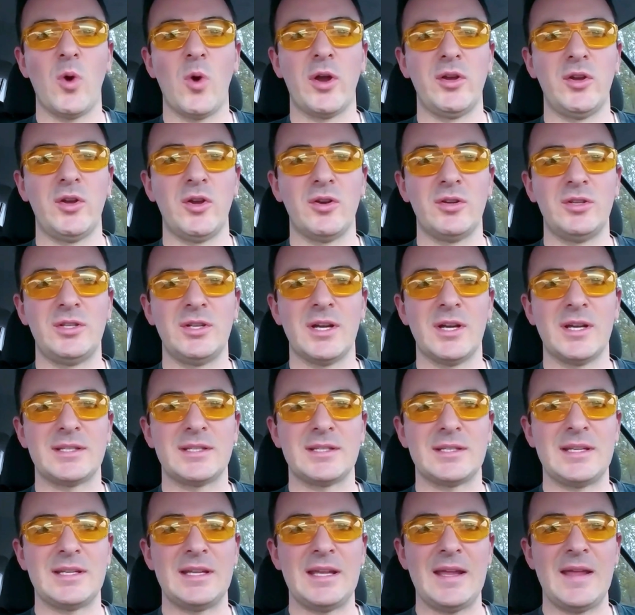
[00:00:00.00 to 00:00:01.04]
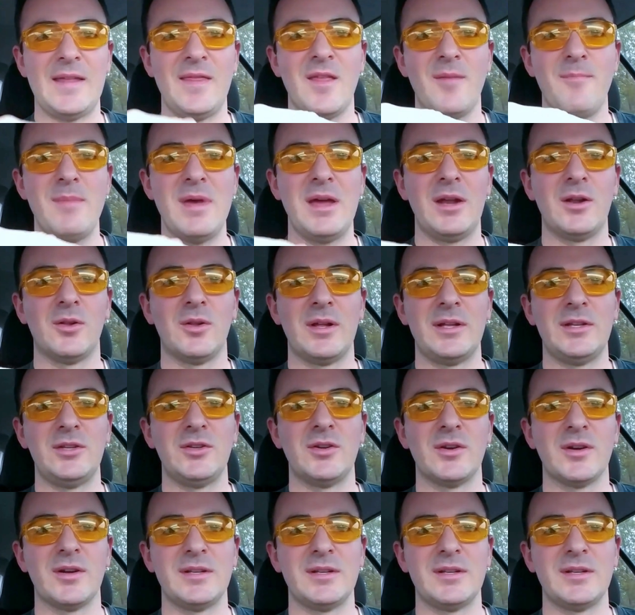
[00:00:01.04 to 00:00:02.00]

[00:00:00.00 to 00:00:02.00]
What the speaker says: where you're just in the middle and you're